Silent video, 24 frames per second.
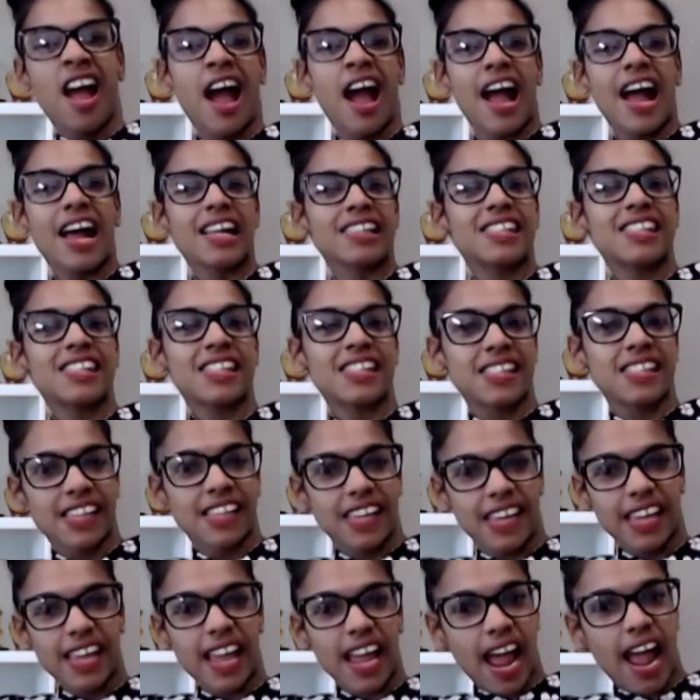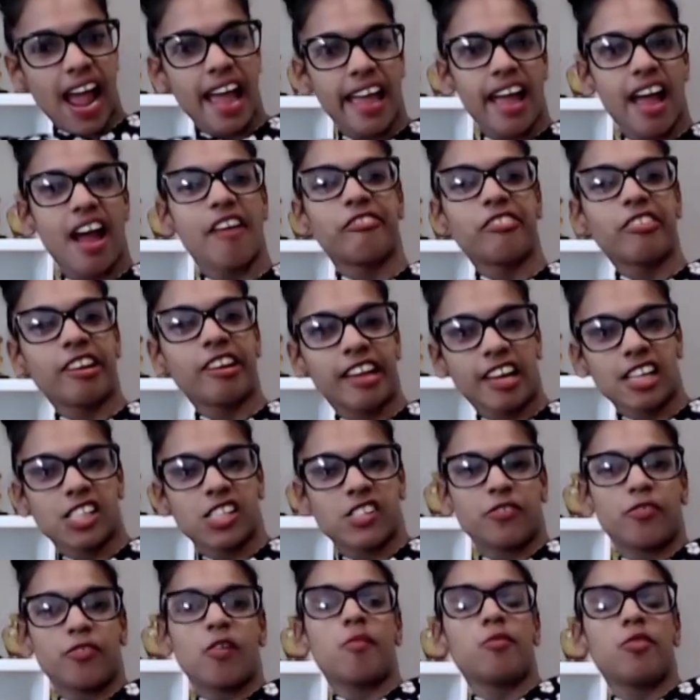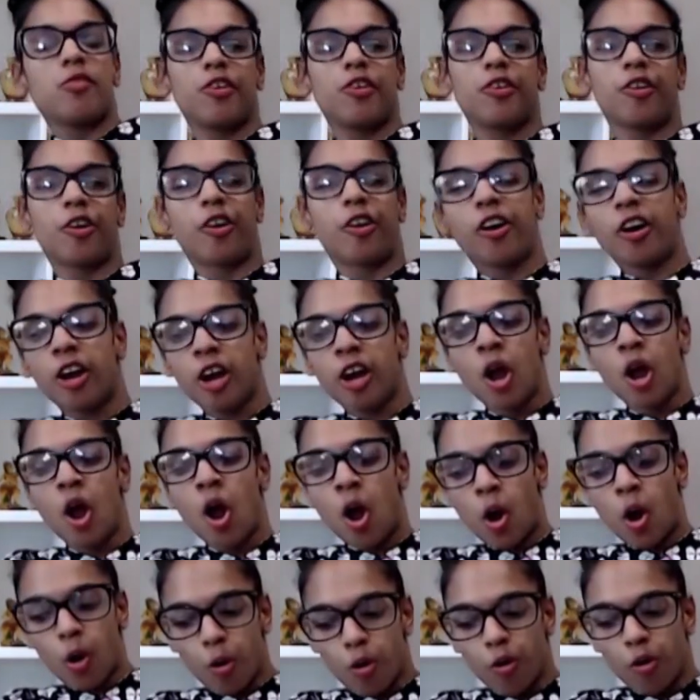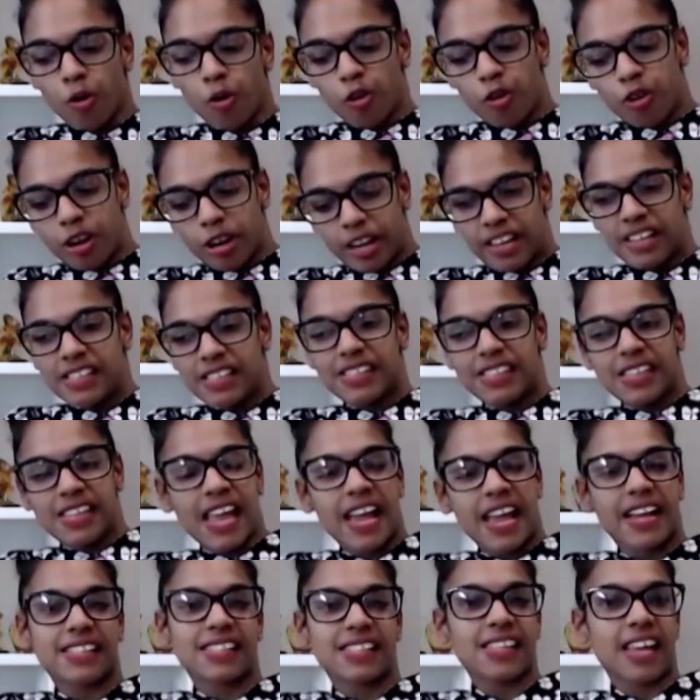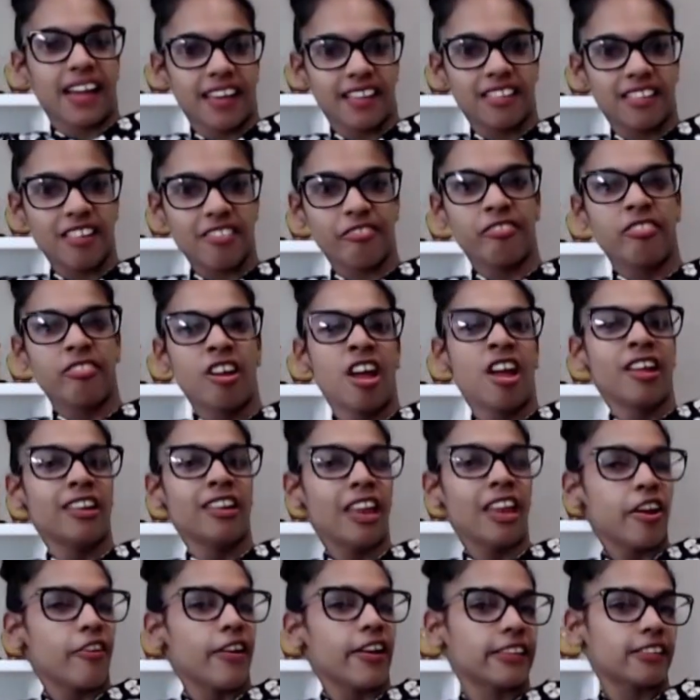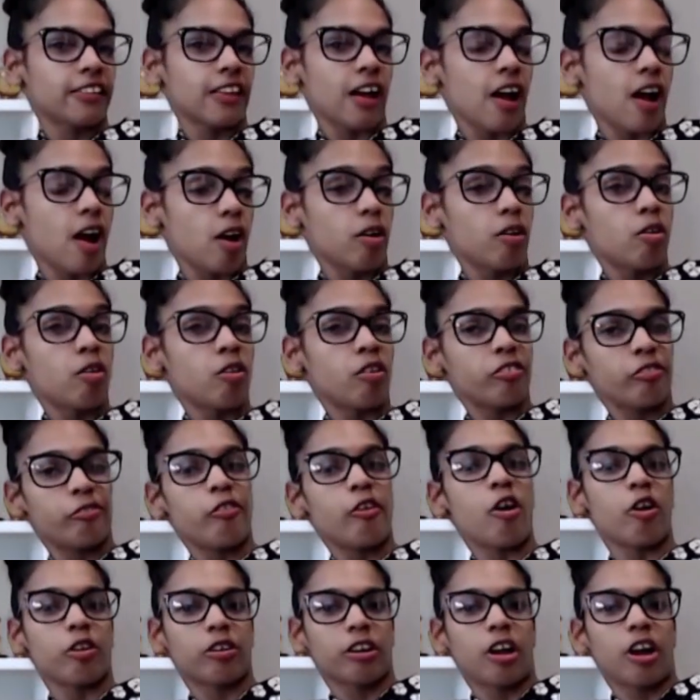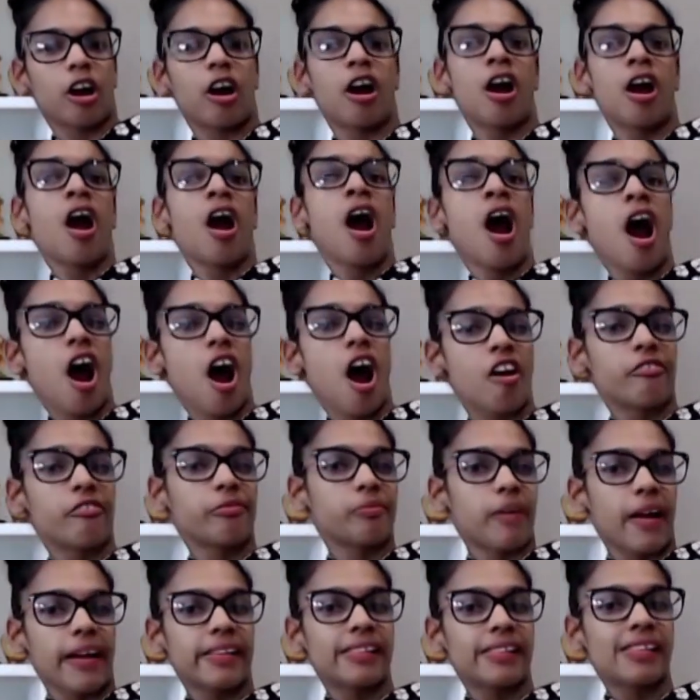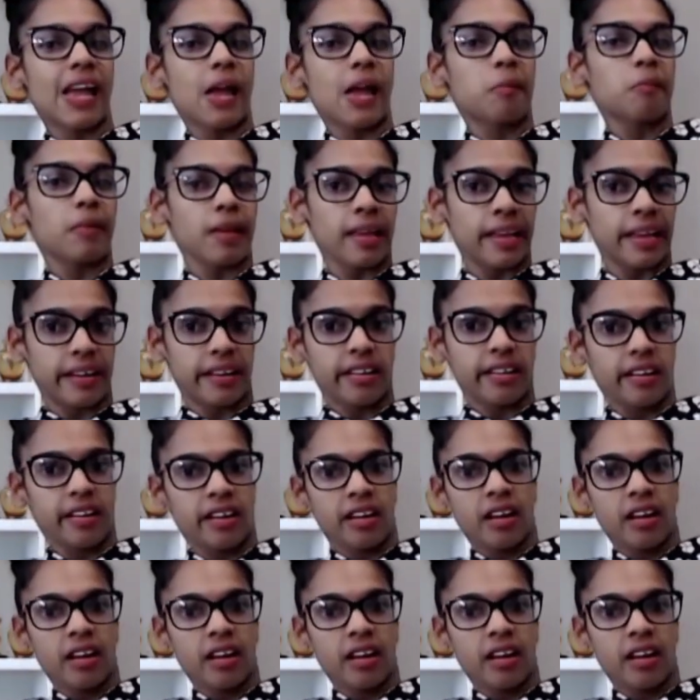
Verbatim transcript: And today I have a guest from New York who is the executive director and co-founder of My Time Inc.